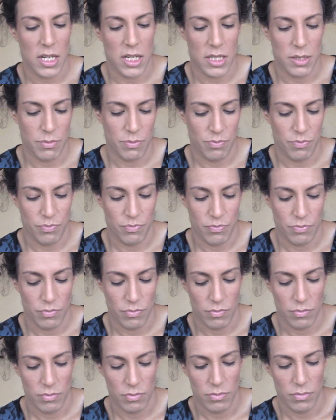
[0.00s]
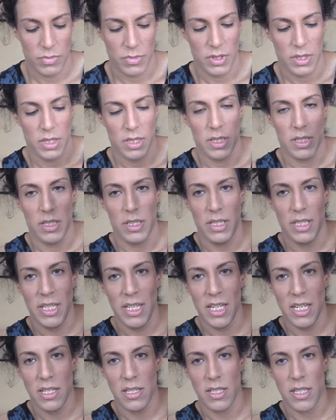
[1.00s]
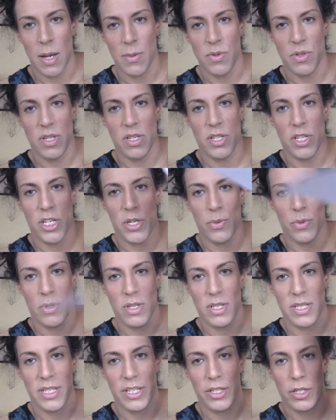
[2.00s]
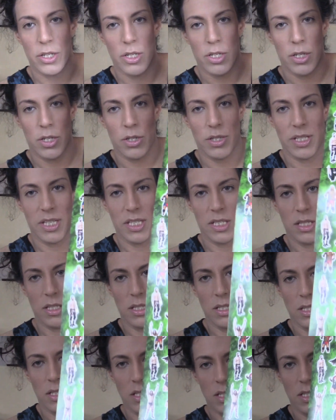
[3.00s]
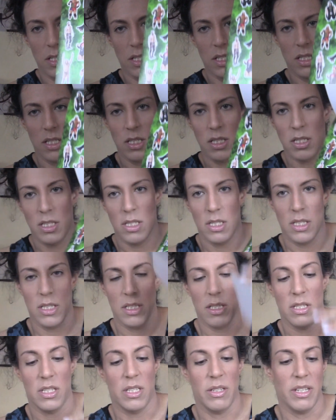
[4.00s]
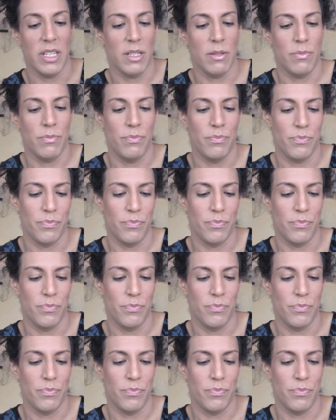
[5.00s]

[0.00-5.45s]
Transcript: Um, yeah, it comes with these cute little stickers and so yeah.